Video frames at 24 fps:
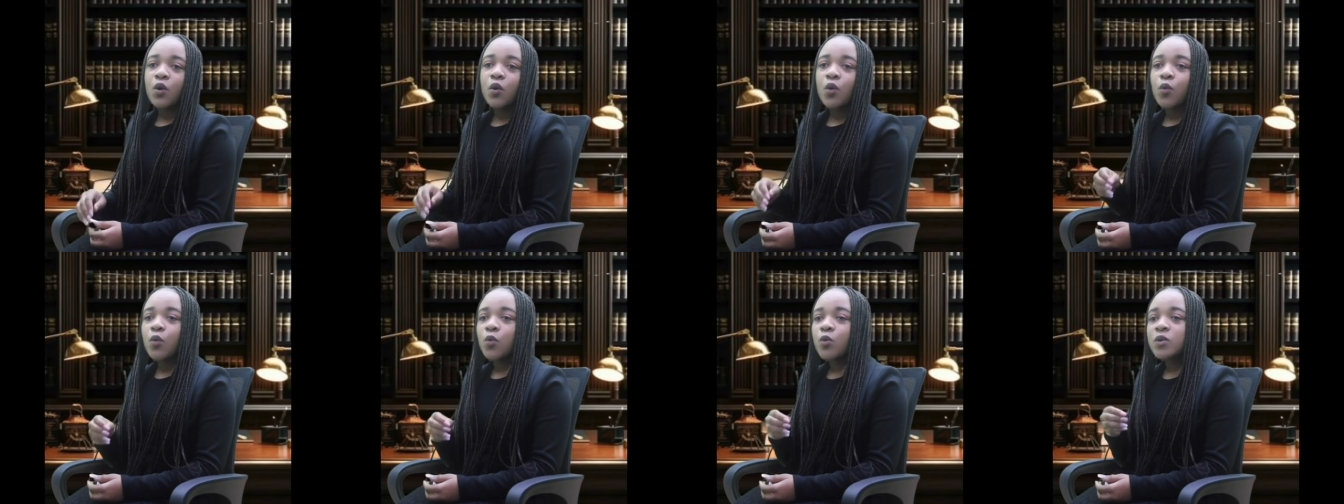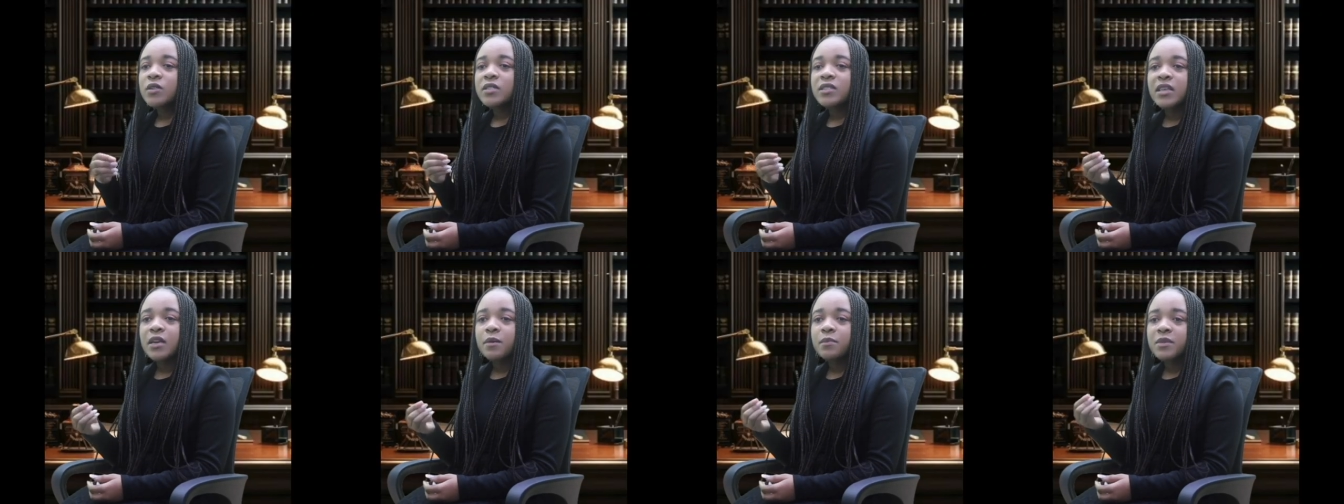who
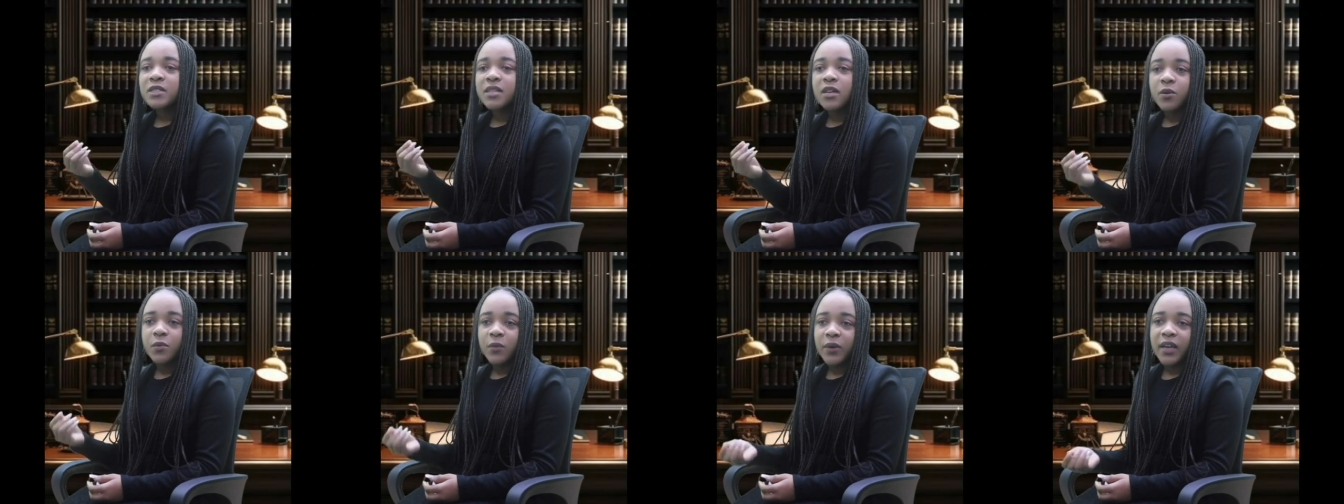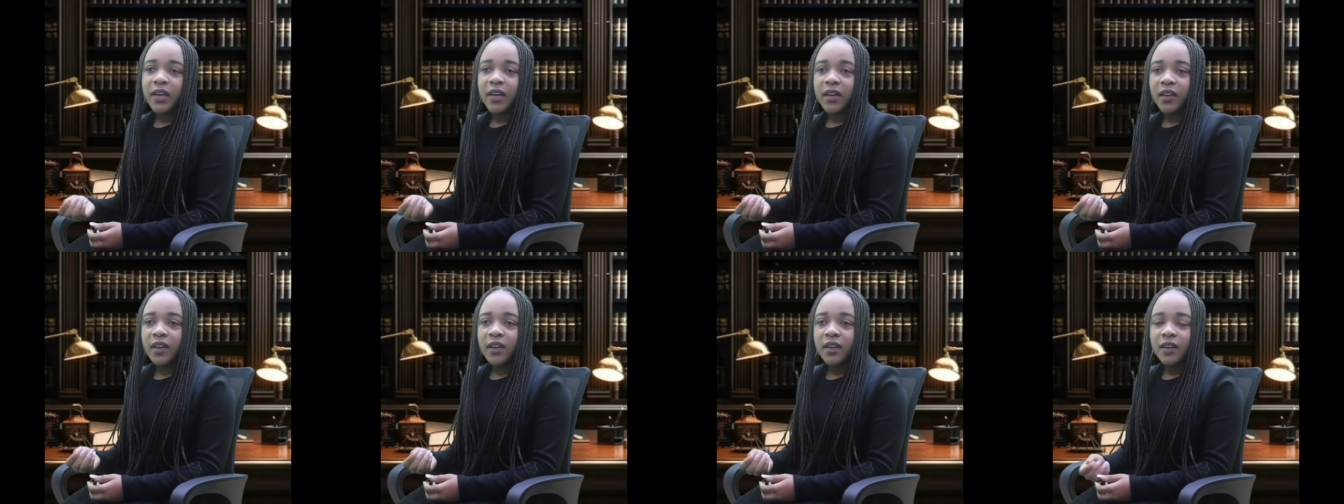steps
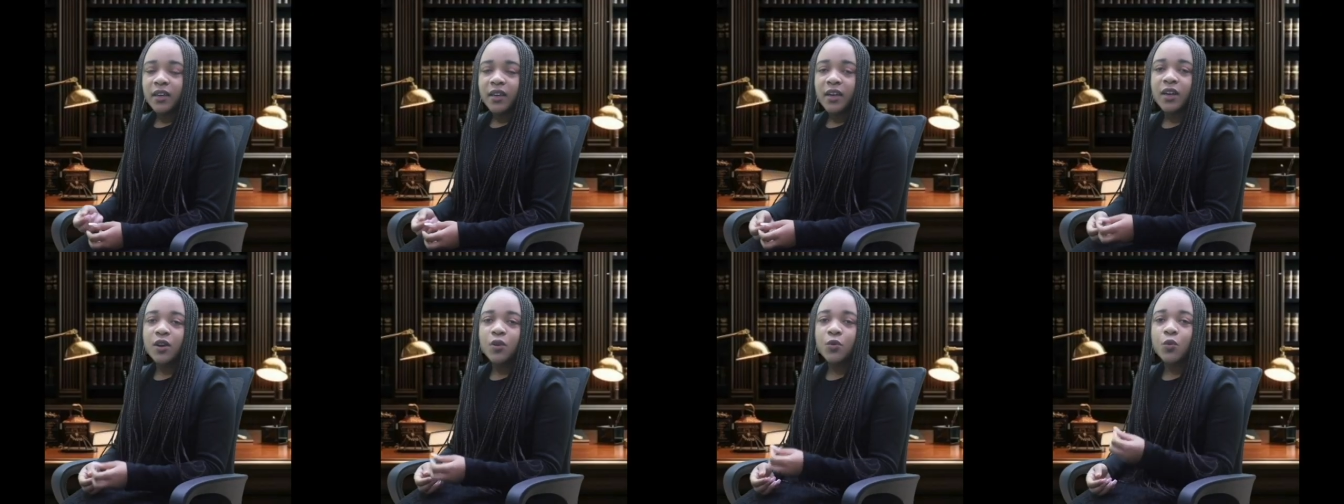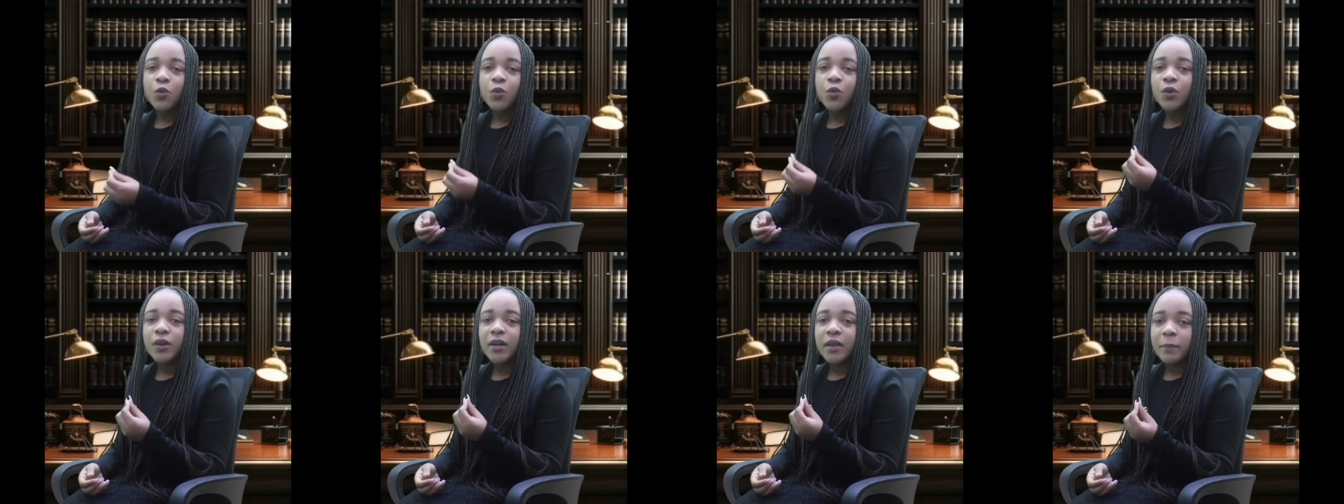away and
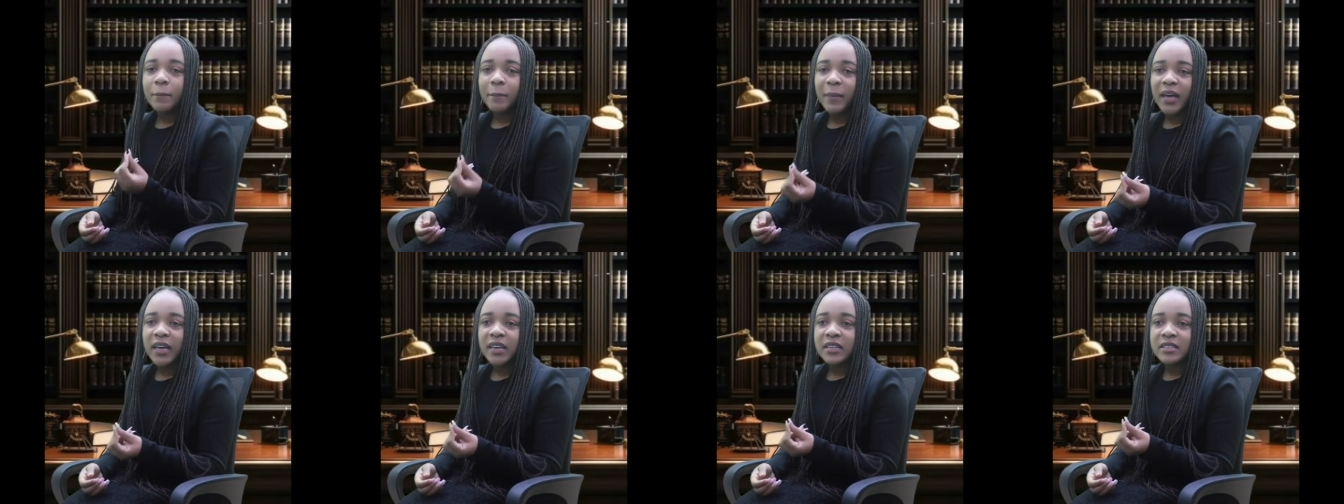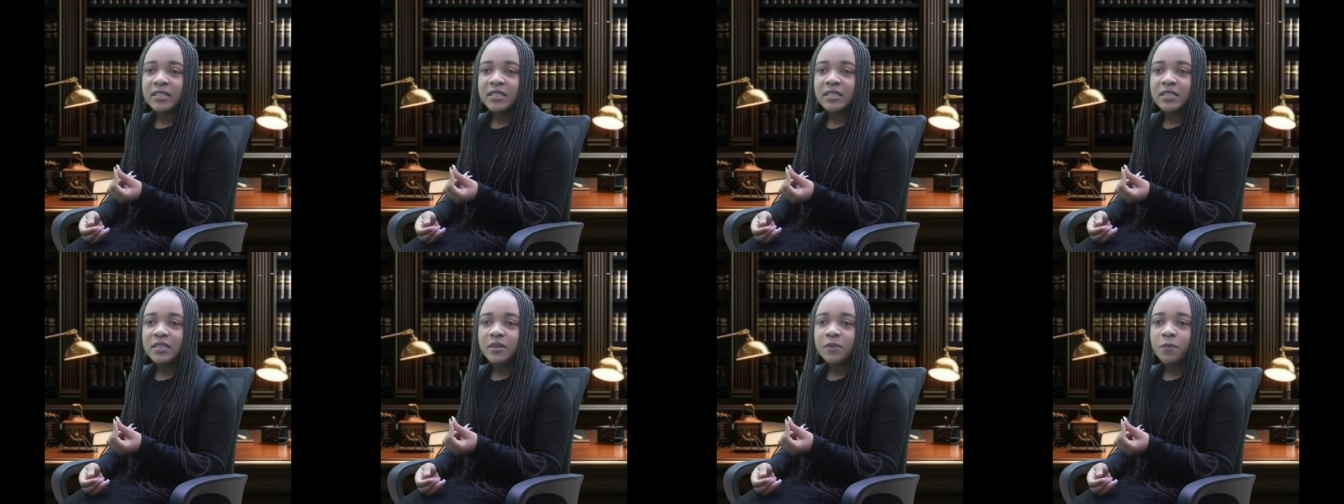who
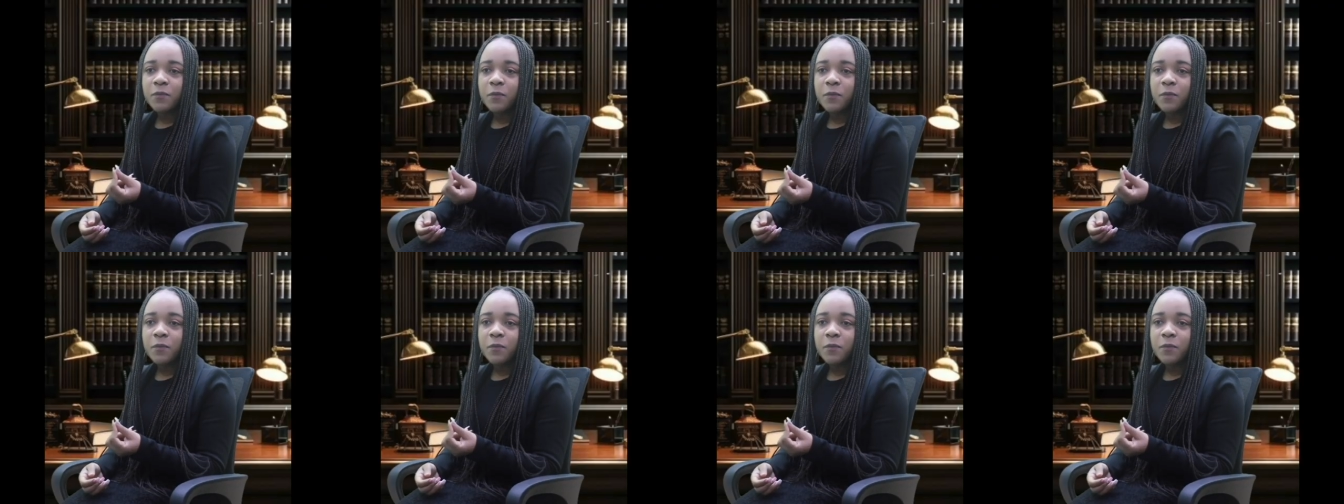remains.